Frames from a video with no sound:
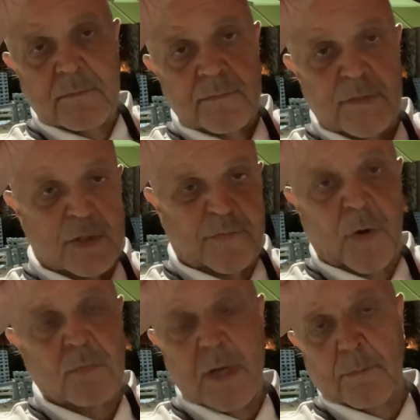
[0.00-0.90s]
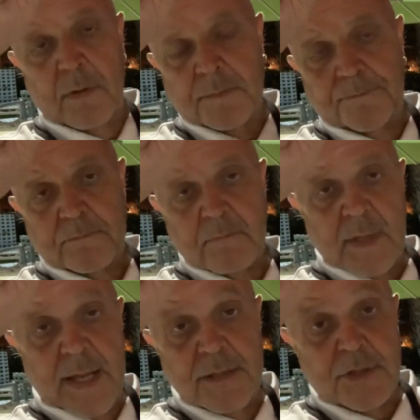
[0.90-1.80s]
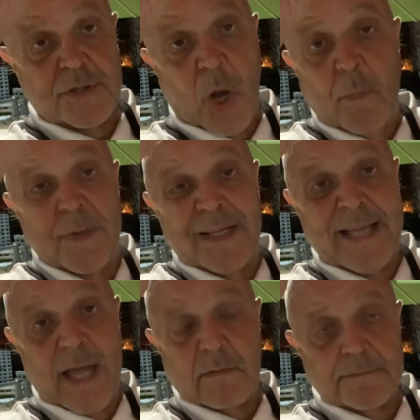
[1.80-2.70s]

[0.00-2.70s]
There's a phone number, and just open an account.